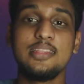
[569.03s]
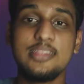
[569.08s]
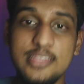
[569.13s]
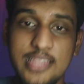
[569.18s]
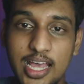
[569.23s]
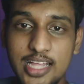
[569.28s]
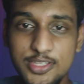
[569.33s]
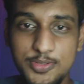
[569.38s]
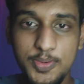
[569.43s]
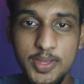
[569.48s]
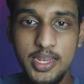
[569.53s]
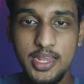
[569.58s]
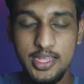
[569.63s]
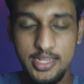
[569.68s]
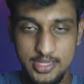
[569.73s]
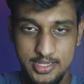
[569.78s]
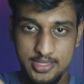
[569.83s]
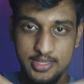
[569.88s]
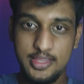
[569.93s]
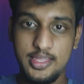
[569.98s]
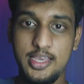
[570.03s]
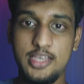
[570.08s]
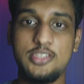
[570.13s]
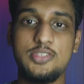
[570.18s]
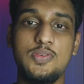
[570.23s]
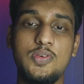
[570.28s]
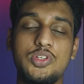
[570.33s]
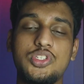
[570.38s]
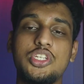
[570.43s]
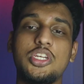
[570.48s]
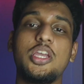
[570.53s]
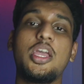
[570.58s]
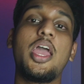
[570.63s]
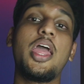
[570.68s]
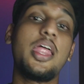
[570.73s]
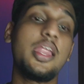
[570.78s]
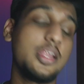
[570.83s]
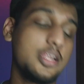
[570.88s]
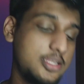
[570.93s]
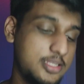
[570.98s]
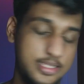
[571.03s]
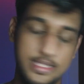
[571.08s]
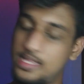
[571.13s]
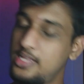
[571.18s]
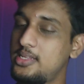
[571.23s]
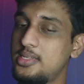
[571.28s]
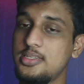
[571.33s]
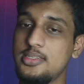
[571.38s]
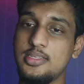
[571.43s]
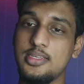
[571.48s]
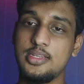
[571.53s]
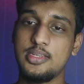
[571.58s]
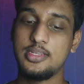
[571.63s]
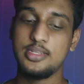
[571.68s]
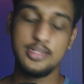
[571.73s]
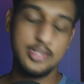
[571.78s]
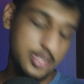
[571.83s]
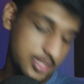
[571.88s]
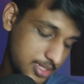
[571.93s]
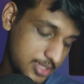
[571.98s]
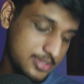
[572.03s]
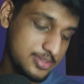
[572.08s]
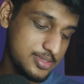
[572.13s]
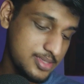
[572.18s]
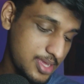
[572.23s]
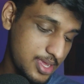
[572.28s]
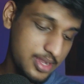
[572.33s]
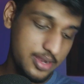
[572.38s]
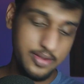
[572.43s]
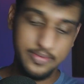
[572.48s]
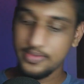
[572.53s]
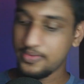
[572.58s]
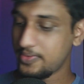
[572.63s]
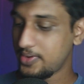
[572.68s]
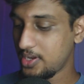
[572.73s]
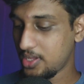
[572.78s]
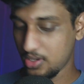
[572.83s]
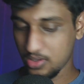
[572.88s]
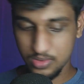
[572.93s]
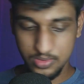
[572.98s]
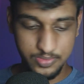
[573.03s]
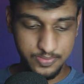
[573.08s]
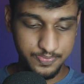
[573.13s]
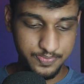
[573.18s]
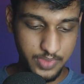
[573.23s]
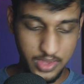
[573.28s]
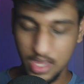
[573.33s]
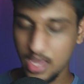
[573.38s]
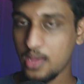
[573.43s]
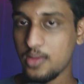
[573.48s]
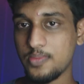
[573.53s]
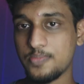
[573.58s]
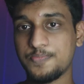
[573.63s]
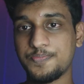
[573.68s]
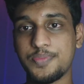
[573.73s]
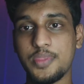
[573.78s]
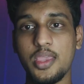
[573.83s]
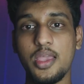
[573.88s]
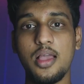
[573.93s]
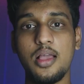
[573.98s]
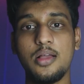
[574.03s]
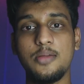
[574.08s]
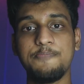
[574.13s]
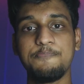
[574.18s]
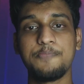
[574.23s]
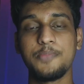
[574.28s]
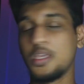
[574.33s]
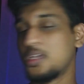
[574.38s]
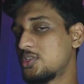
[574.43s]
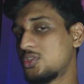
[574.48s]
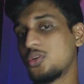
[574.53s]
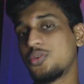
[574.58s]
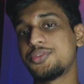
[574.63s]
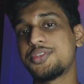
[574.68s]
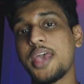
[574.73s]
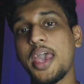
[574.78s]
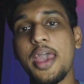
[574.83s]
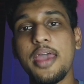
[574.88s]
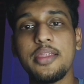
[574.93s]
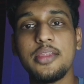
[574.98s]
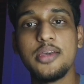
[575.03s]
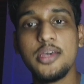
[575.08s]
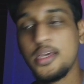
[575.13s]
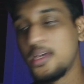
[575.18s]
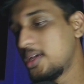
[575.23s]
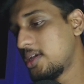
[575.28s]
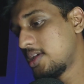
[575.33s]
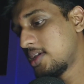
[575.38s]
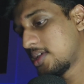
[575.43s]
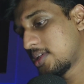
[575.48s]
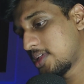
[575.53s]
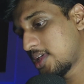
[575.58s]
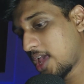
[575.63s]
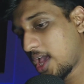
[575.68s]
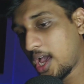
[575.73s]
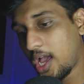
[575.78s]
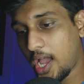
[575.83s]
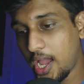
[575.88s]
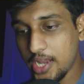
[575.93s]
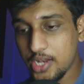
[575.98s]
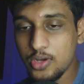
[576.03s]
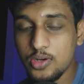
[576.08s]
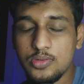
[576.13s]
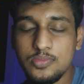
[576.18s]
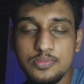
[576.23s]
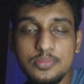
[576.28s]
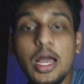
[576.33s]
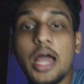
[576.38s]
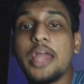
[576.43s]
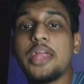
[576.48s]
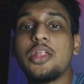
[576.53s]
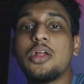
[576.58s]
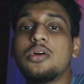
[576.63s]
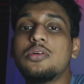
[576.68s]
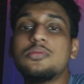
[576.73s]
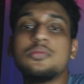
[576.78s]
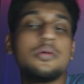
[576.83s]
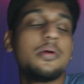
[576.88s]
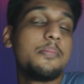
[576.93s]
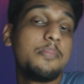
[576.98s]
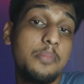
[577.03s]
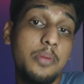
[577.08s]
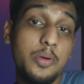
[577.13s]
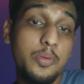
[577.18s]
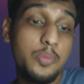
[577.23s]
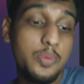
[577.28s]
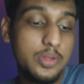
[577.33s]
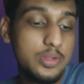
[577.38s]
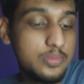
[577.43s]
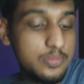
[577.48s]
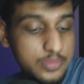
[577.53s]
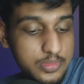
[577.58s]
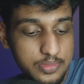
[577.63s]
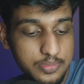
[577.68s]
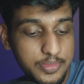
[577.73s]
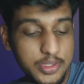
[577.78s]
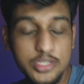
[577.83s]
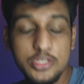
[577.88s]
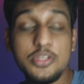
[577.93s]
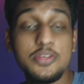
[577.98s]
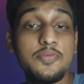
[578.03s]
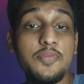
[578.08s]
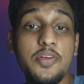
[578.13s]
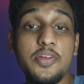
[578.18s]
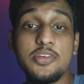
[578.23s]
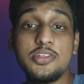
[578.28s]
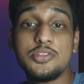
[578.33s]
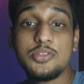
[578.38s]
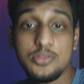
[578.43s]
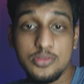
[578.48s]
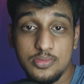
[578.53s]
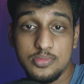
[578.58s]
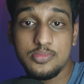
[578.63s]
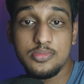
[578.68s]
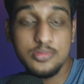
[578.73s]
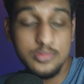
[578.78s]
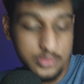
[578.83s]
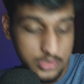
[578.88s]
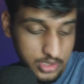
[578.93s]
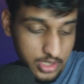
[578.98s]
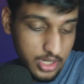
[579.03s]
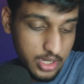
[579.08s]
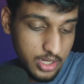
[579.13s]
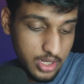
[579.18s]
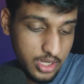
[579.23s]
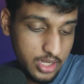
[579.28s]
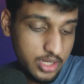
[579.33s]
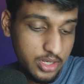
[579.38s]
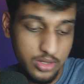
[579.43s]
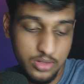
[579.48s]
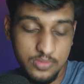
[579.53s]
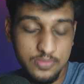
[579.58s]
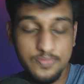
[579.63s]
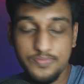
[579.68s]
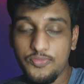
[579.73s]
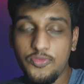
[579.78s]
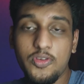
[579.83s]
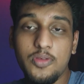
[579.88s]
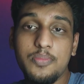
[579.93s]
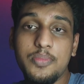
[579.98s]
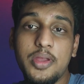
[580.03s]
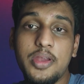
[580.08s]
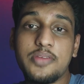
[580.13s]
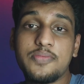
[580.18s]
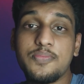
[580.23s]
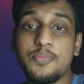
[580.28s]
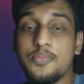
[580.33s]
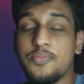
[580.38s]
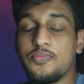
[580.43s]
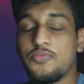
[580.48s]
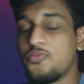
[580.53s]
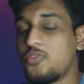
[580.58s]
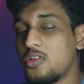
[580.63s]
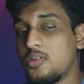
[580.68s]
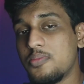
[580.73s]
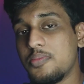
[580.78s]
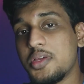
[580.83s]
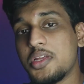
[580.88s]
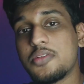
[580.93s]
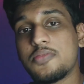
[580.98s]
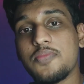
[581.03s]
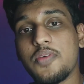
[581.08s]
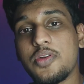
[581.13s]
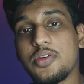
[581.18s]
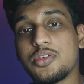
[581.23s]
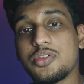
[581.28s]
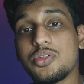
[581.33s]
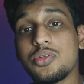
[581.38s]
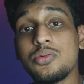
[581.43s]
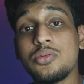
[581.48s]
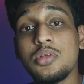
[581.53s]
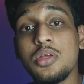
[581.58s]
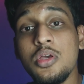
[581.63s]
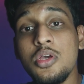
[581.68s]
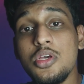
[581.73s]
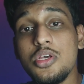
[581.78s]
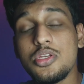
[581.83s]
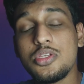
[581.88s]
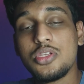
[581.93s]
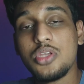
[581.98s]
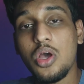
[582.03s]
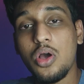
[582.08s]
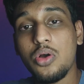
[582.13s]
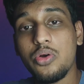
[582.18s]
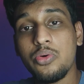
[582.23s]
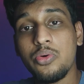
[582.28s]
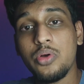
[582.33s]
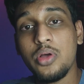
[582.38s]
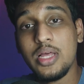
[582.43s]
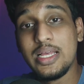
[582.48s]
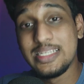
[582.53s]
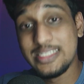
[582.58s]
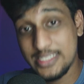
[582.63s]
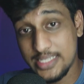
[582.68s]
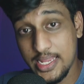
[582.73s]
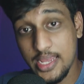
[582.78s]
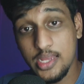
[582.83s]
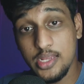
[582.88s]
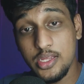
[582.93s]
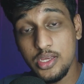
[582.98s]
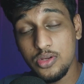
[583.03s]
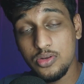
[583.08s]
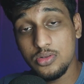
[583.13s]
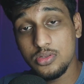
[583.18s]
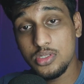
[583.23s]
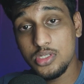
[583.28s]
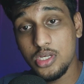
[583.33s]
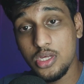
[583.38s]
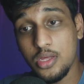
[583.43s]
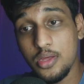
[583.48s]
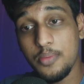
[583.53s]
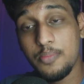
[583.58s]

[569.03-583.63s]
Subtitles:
that's been it. Thanks for watching, and this is it. This is the end of the video. So sad. I know, but we'll meet you very soon. We'll meet very soon, so stay tuned.